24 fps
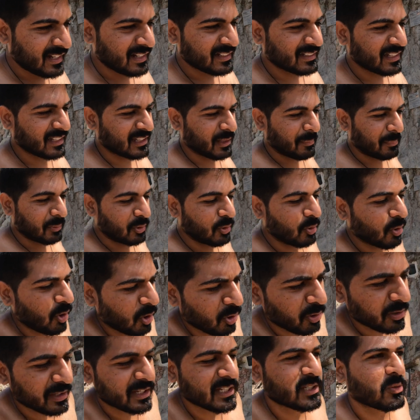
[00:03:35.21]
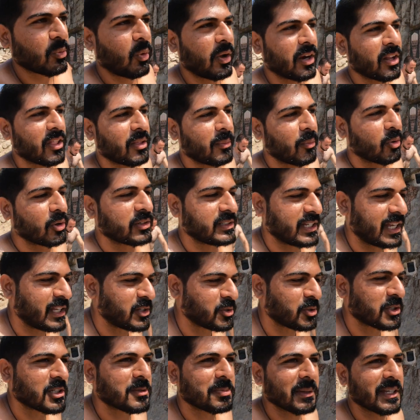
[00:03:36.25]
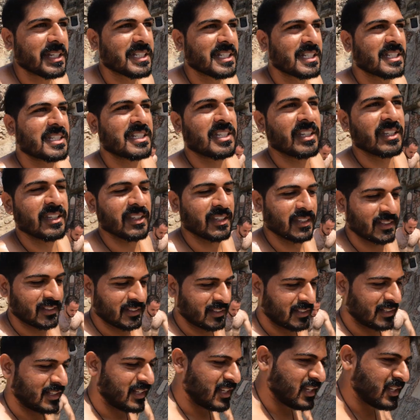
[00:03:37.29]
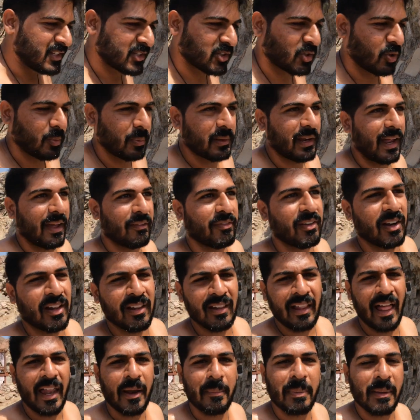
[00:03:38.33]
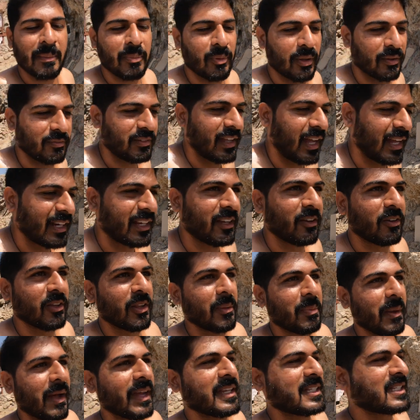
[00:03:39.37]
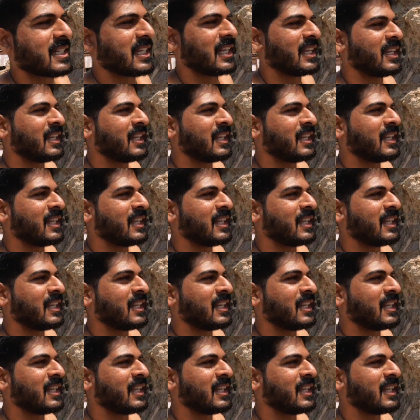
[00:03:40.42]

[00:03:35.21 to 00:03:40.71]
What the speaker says: that the Blue Hole is one of the more dangerous places to scuba dive, and a lot of people have died here in the past.